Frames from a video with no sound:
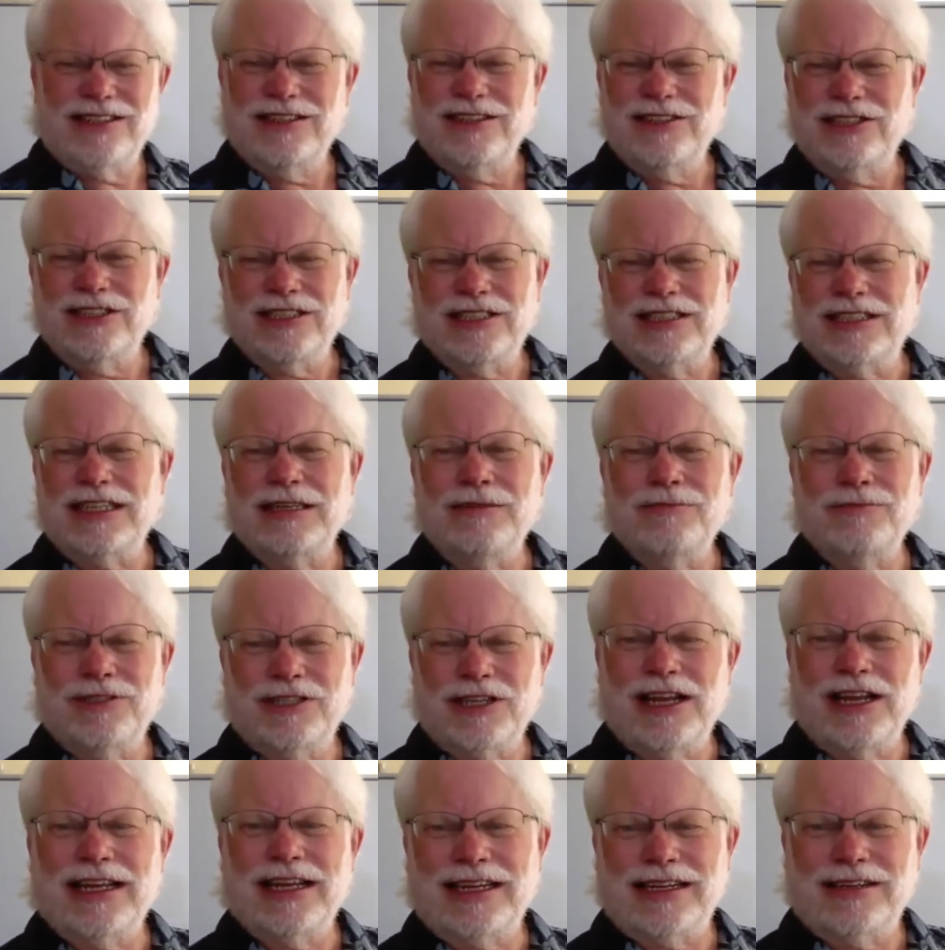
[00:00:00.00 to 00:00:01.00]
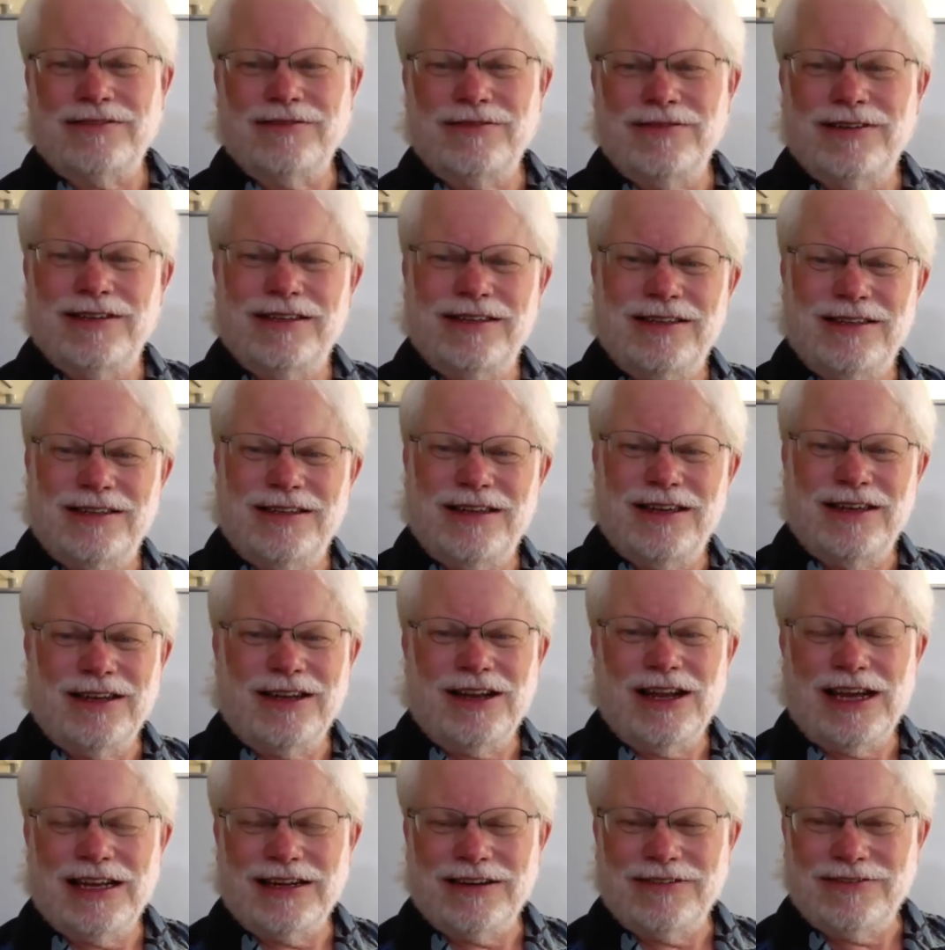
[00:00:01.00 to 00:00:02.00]
It just seems like a
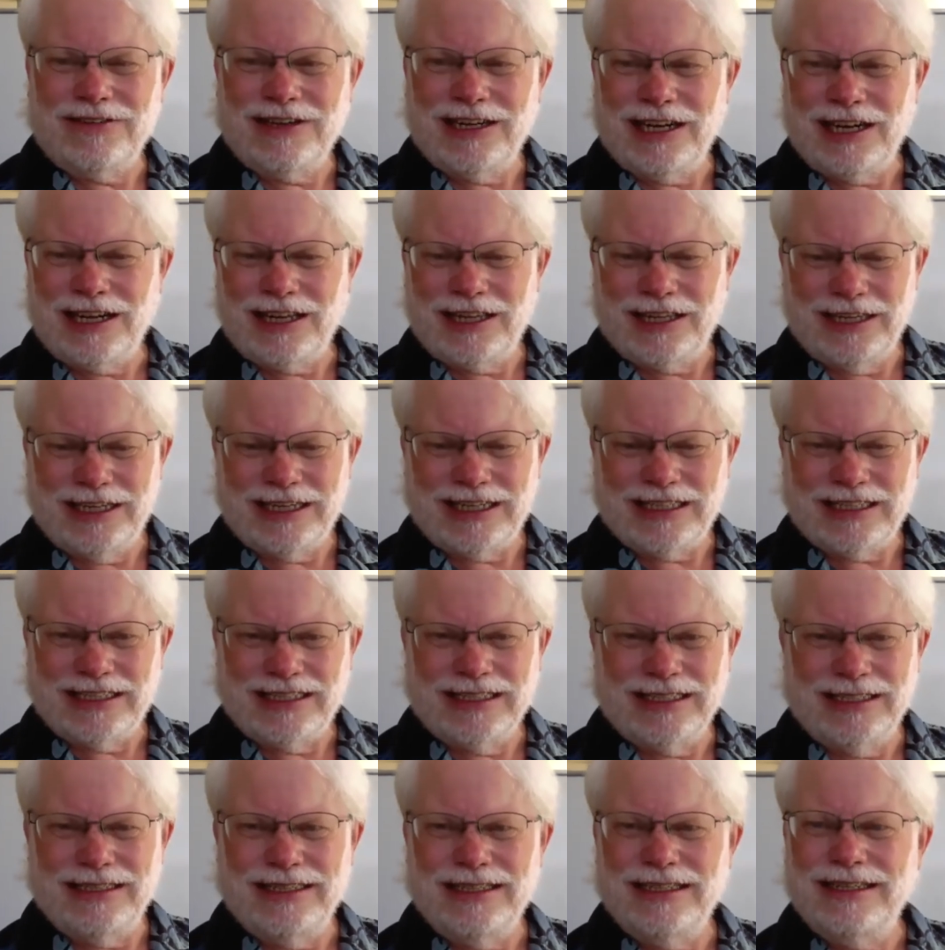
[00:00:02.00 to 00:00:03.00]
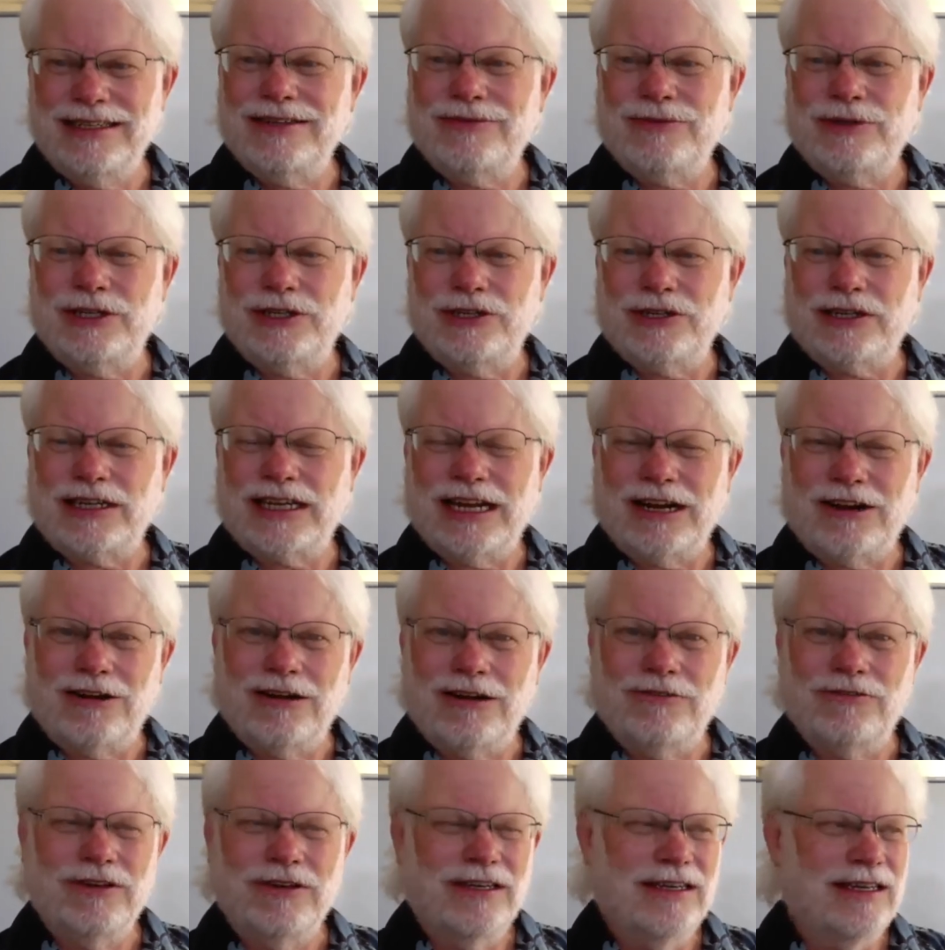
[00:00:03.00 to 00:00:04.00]
lot of little things that we took care
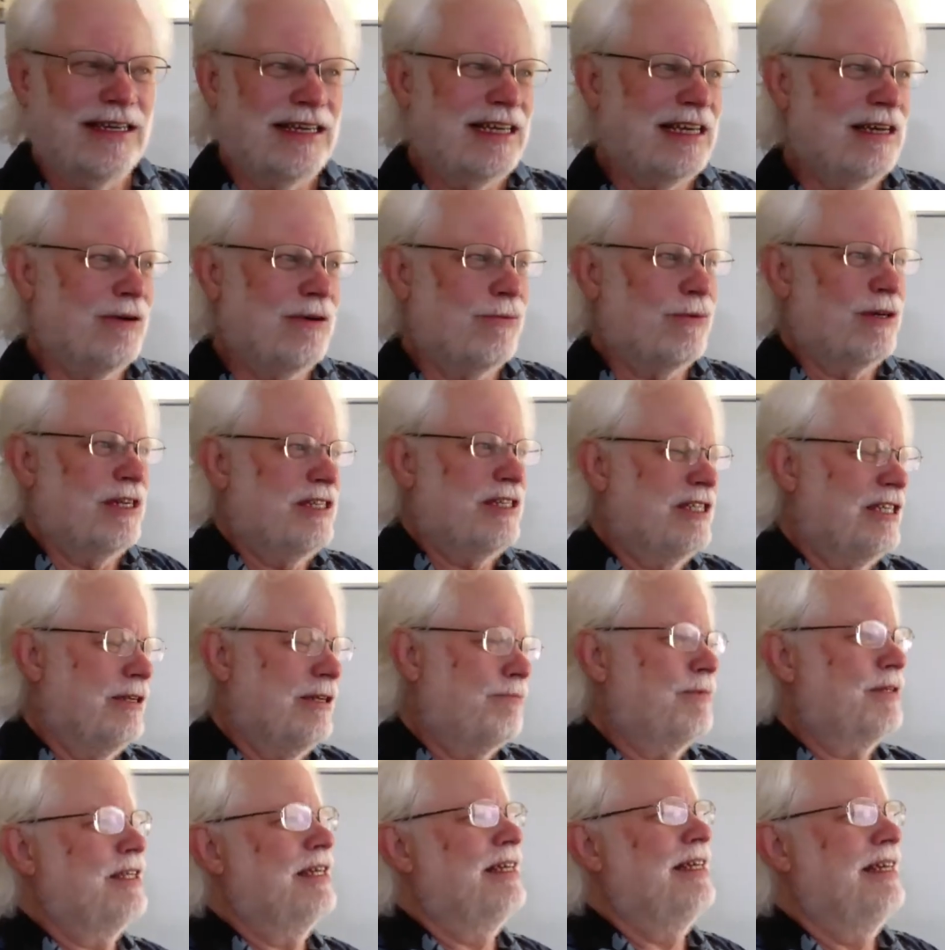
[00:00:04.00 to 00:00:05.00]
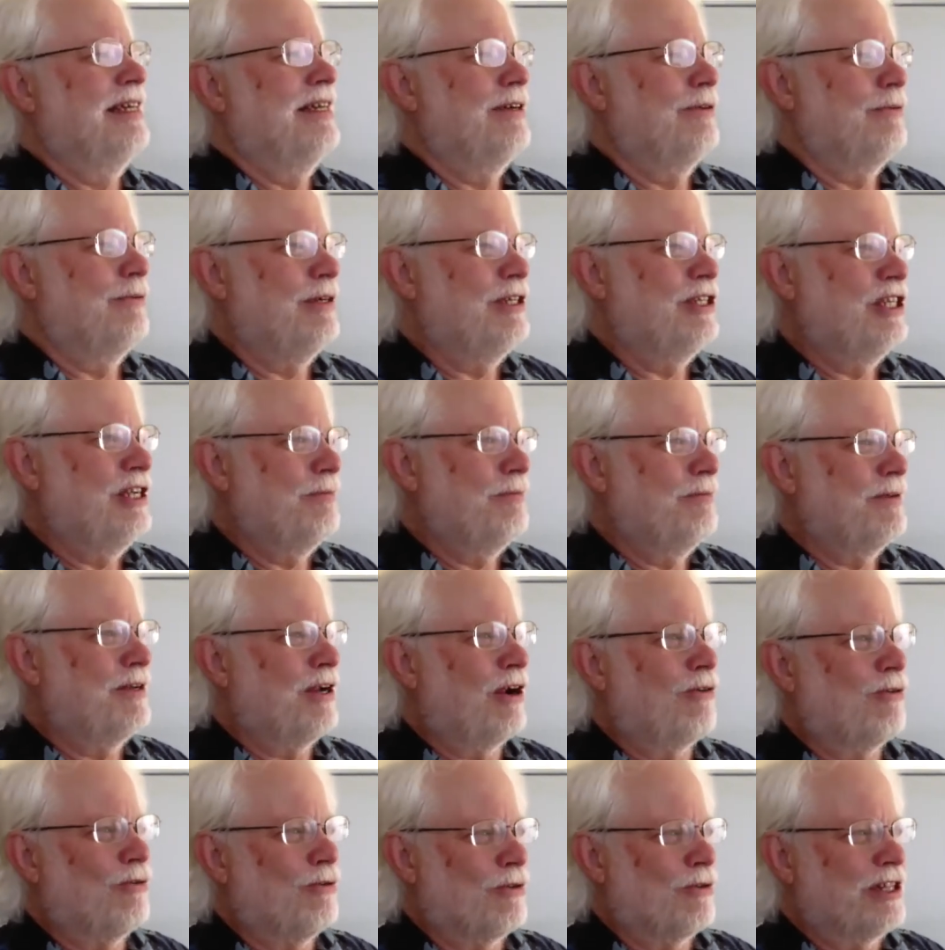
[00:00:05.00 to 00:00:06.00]
of. Yeah, we shipped
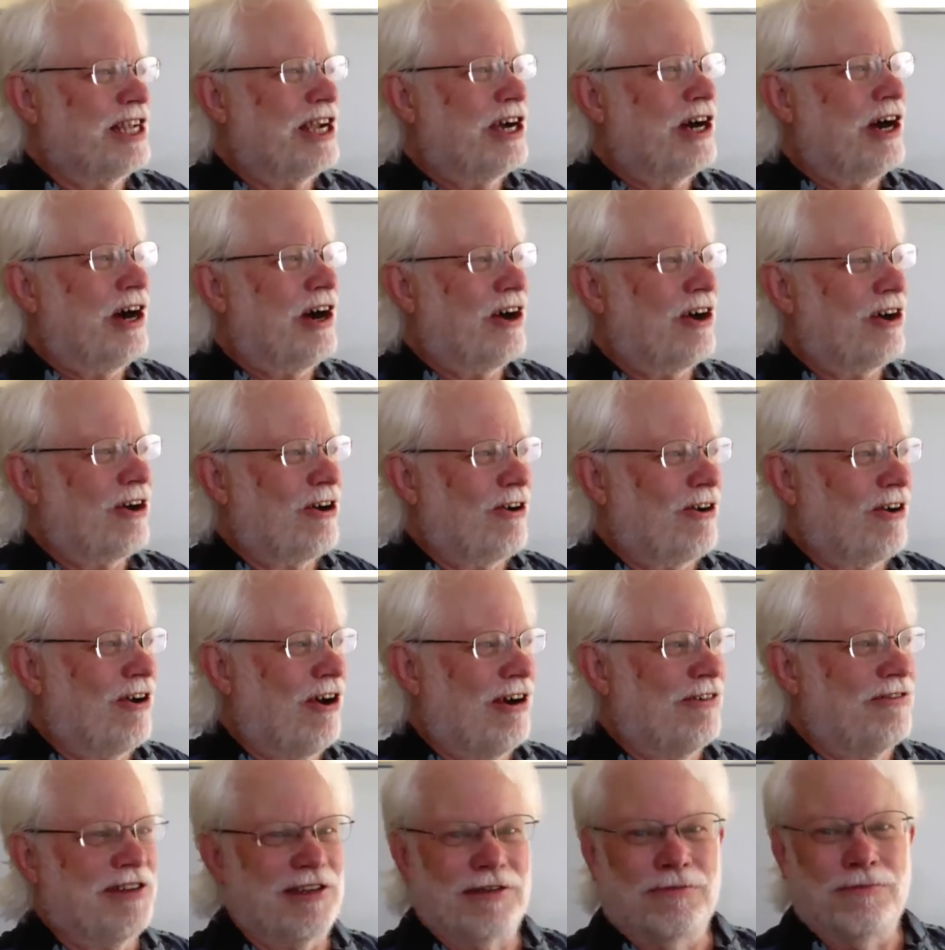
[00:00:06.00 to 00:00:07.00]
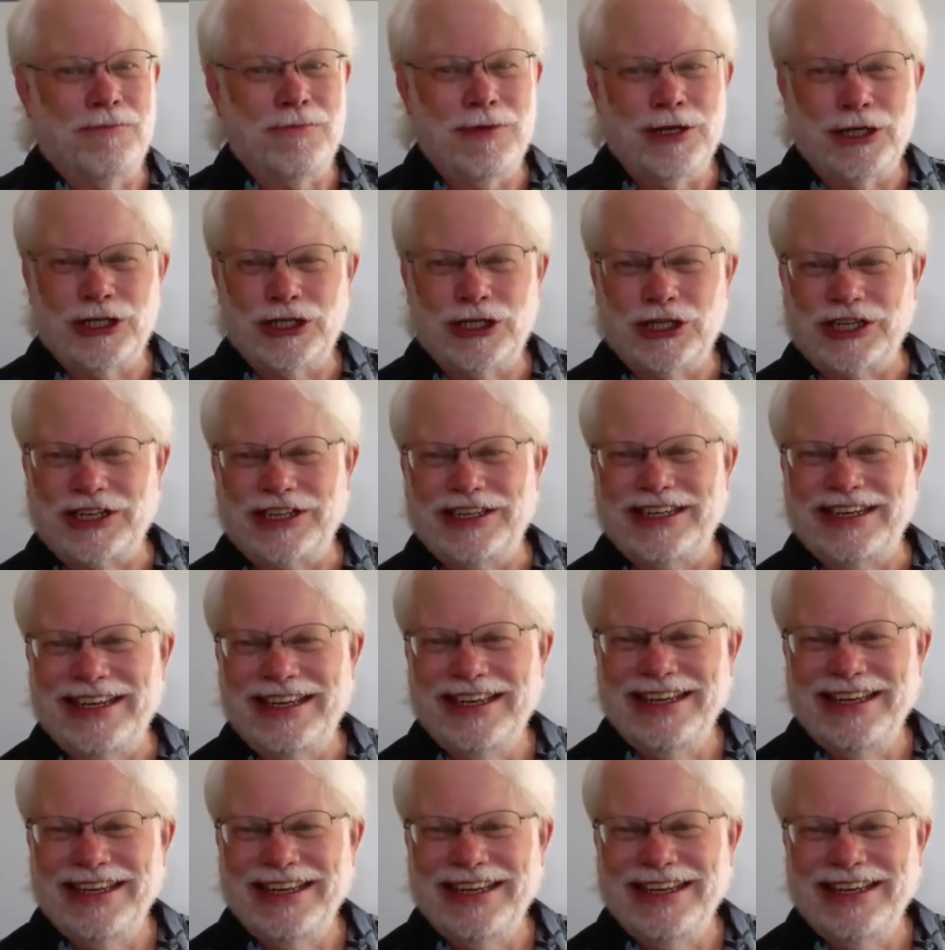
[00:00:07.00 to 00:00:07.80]
our old car off to Michigan.